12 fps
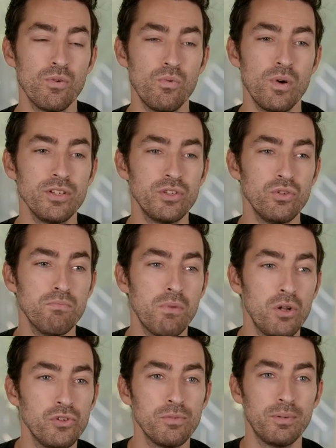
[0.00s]
once you
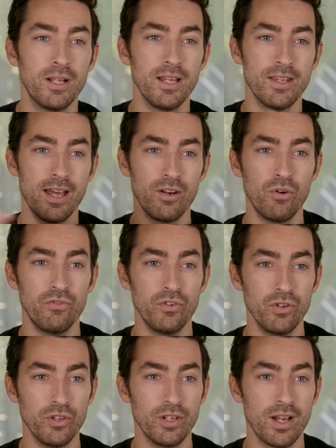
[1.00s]
multiply that
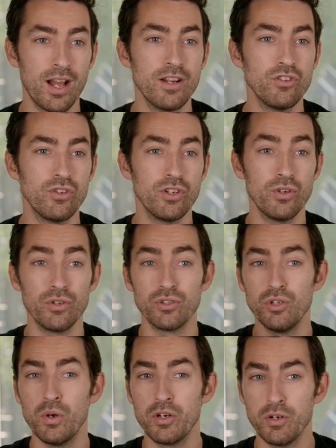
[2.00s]
over the 100 or
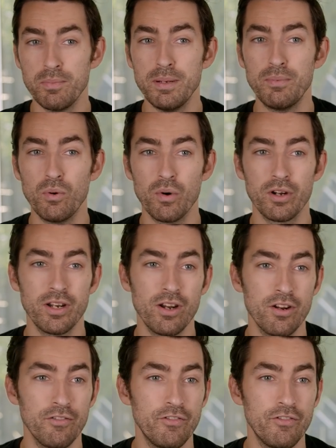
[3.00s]
200 people working on a